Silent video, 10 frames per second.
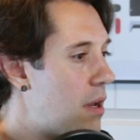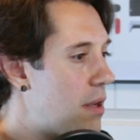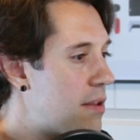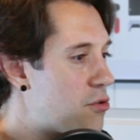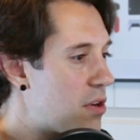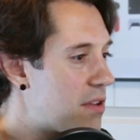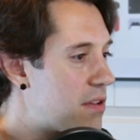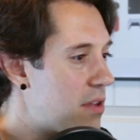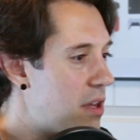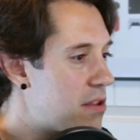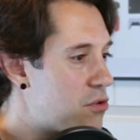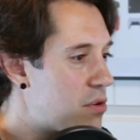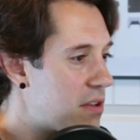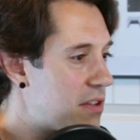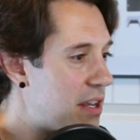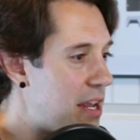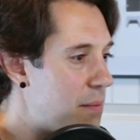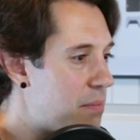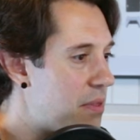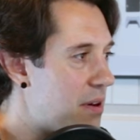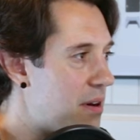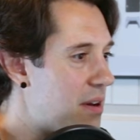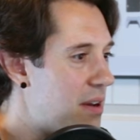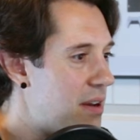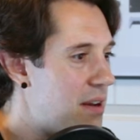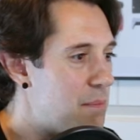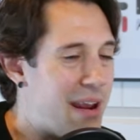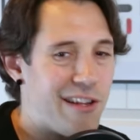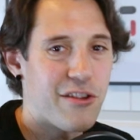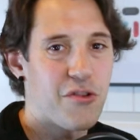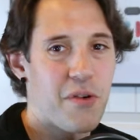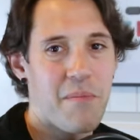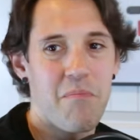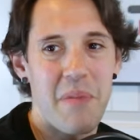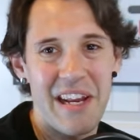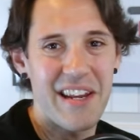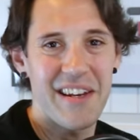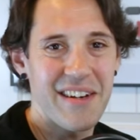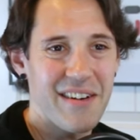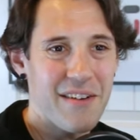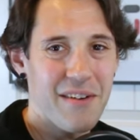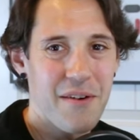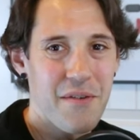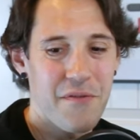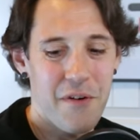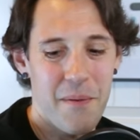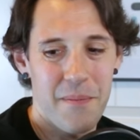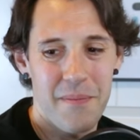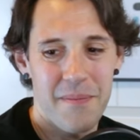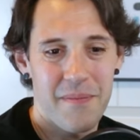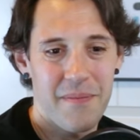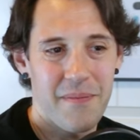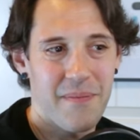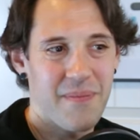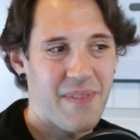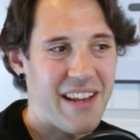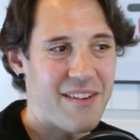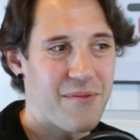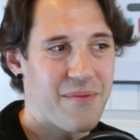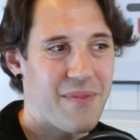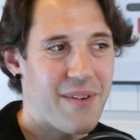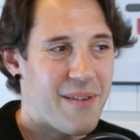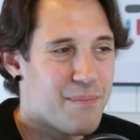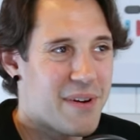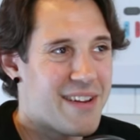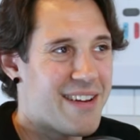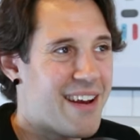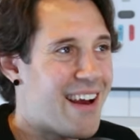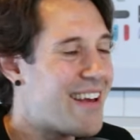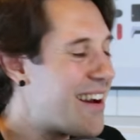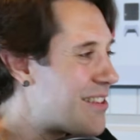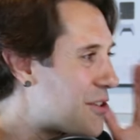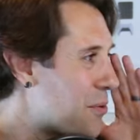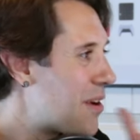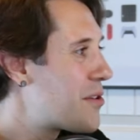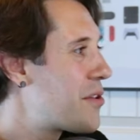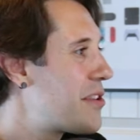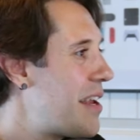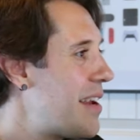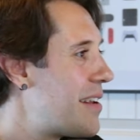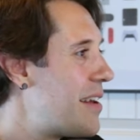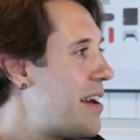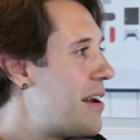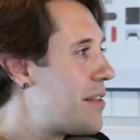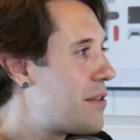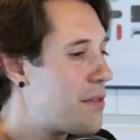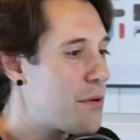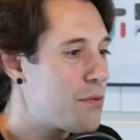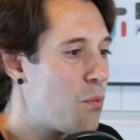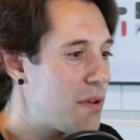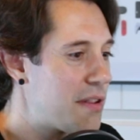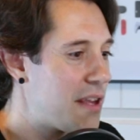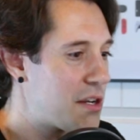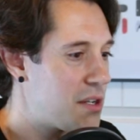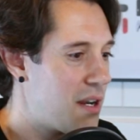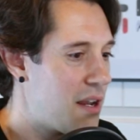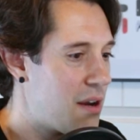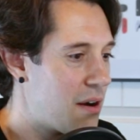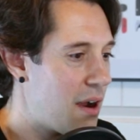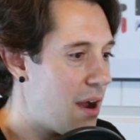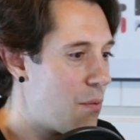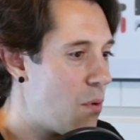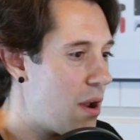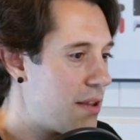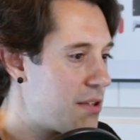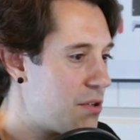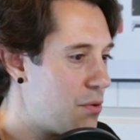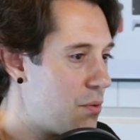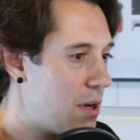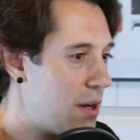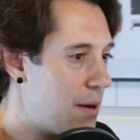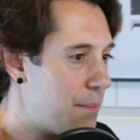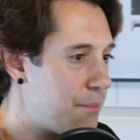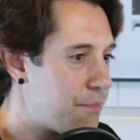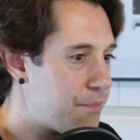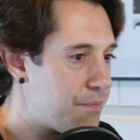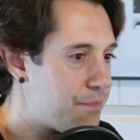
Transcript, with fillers: Is it just to keep the mainstream media from, like, but I don't understand. There's one section in here I wanted to